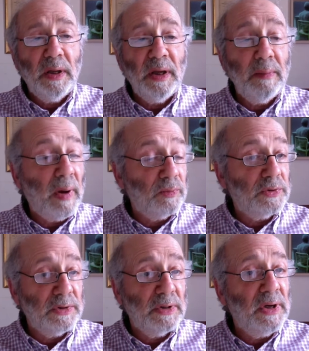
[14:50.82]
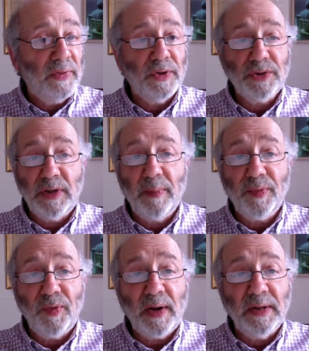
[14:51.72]
He mounted another step
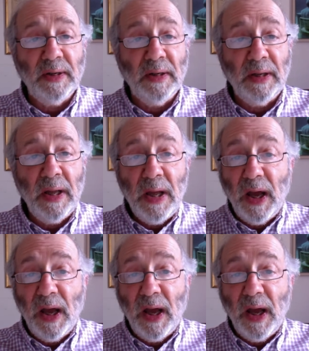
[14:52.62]
threateningly,